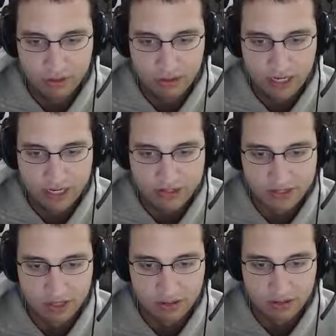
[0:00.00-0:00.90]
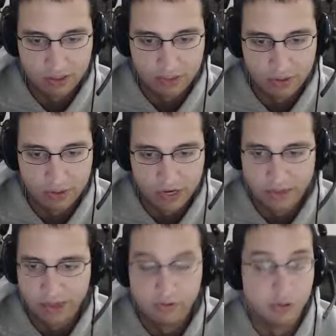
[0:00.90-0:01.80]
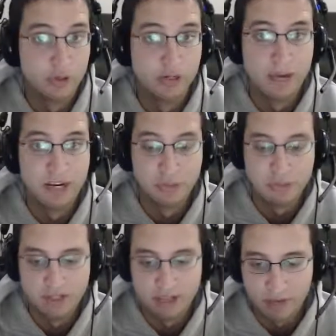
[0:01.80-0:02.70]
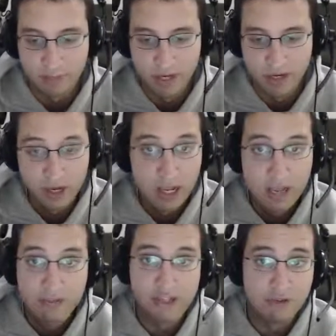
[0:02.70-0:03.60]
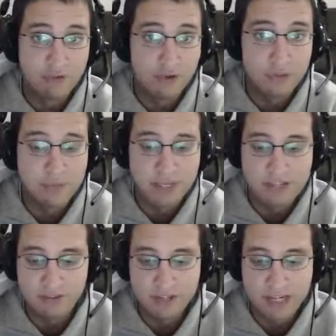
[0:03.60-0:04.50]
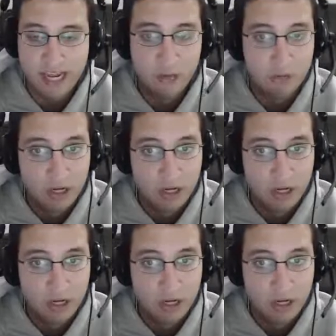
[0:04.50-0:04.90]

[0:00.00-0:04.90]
I guess not. I guess we don't get anything for clearing Magic B7. But that's our first B7 down.